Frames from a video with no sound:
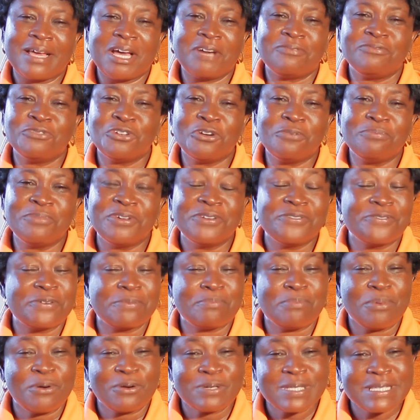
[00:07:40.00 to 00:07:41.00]
have not been
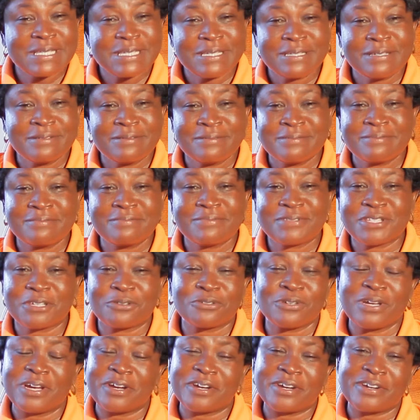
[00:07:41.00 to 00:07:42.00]
reporting
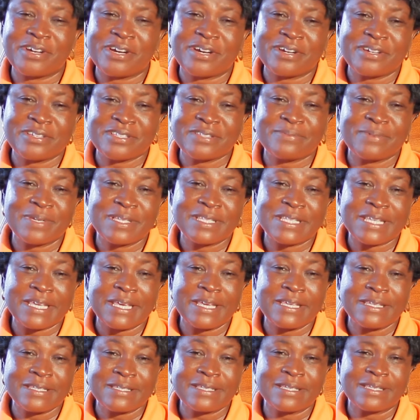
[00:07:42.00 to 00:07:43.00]
sexual harassment
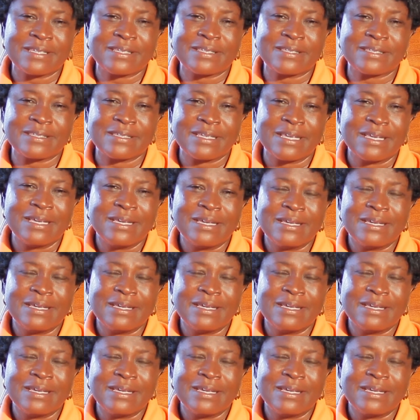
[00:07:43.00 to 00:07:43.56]
cases.